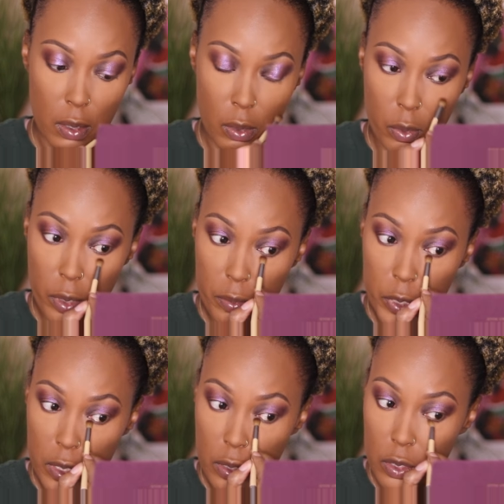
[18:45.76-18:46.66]

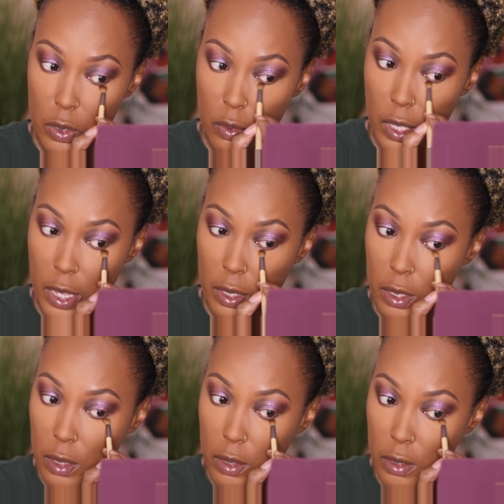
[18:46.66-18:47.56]
crimson so that
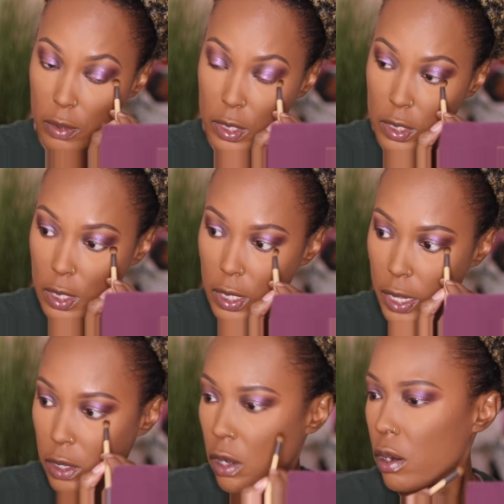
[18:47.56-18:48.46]
there isn't
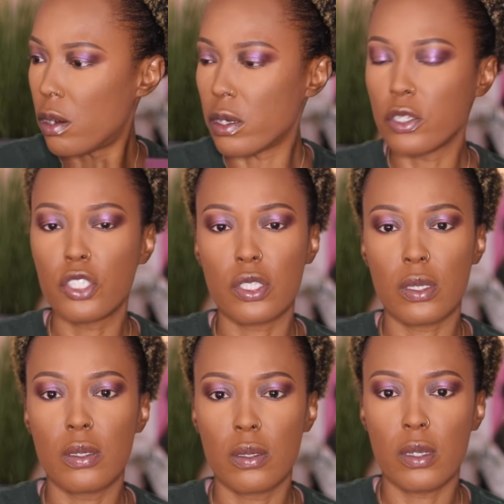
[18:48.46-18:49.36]
like a harsh
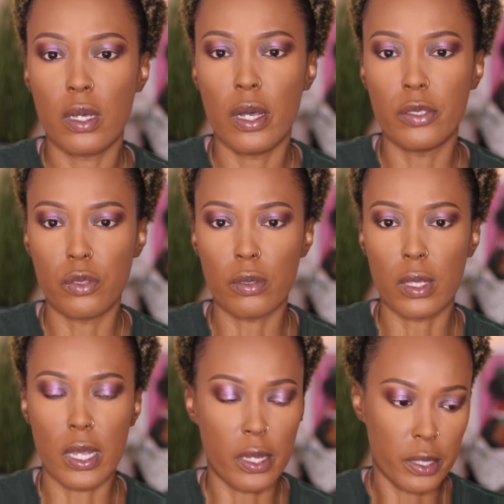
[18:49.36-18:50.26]

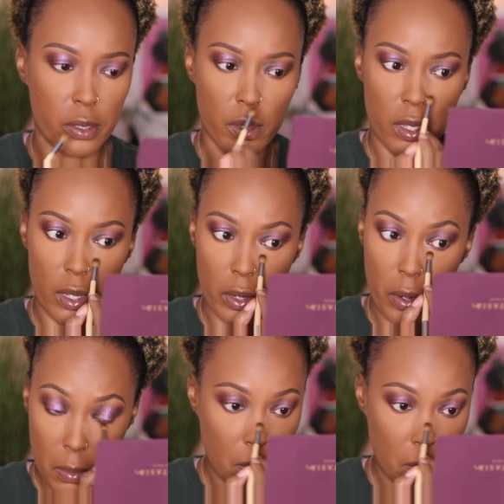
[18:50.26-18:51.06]
underline there.